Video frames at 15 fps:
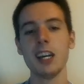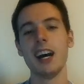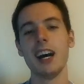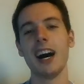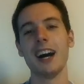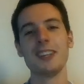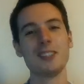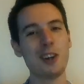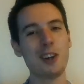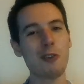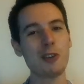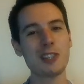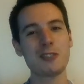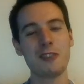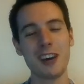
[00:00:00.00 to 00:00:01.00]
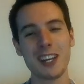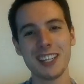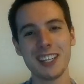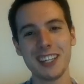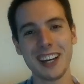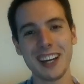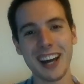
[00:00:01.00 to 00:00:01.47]
And you know what's
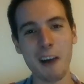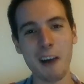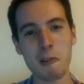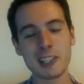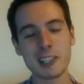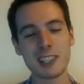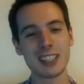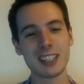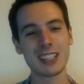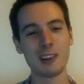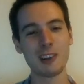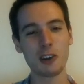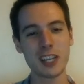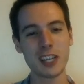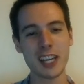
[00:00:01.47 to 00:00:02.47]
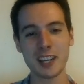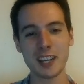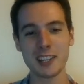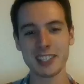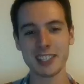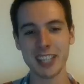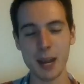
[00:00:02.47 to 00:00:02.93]
funny? I was looking at
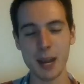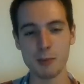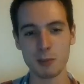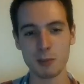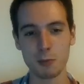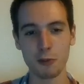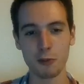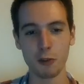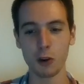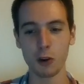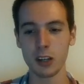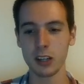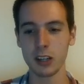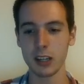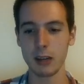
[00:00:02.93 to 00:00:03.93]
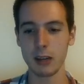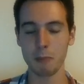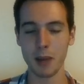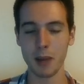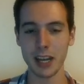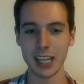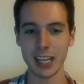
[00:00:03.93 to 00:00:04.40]
his games before
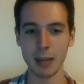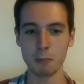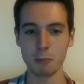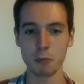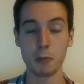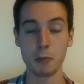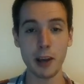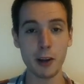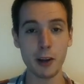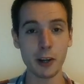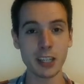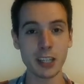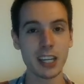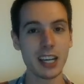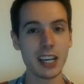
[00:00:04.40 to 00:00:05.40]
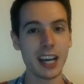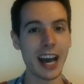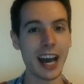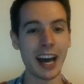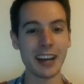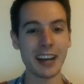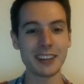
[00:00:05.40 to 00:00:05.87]
my game, preparing,
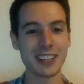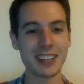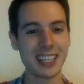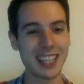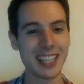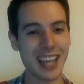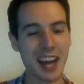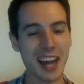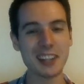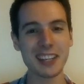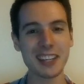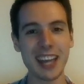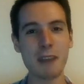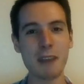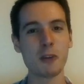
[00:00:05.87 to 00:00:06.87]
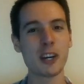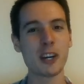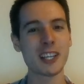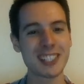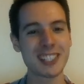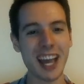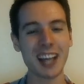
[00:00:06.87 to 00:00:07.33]
and he had a game where
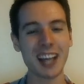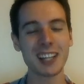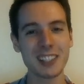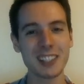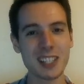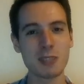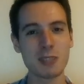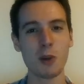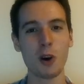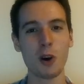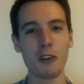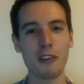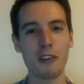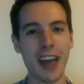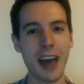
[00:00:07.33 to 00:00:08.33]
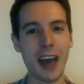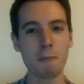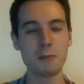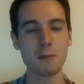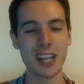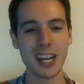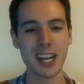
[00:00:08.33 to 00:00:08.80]
exactly this motive
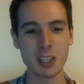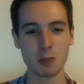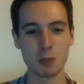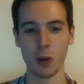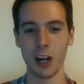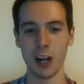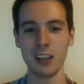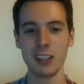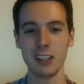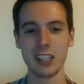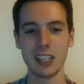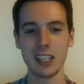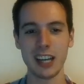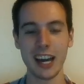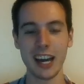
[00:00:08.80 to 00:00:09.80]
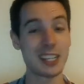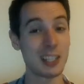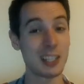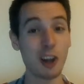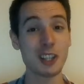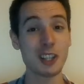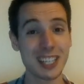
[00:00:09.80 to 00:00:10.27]
happened as well, and he
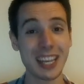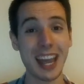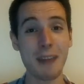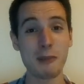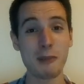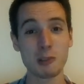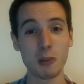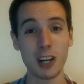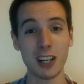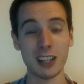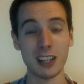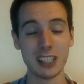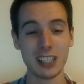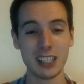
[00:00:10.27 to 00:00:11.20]
lost the game as well.